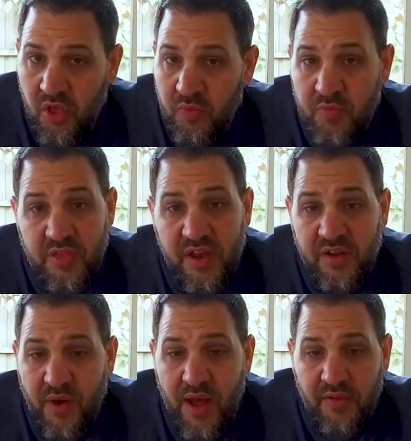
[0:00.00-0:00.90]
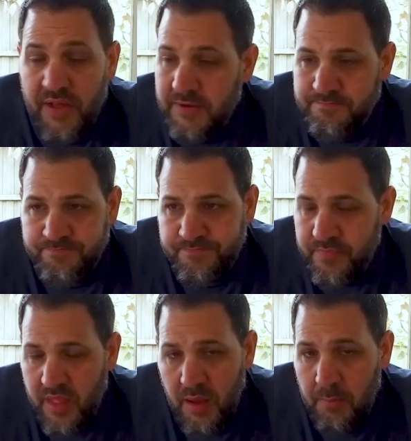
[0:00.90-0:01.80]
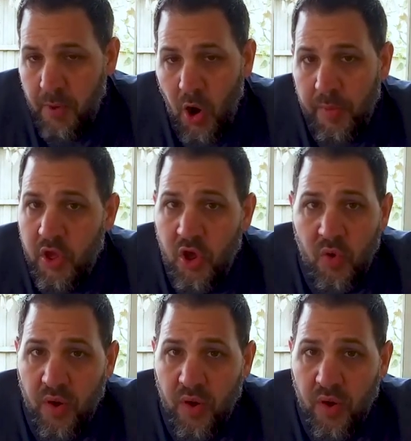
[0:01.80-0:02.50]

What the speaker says: you'd be sitting around a barbecue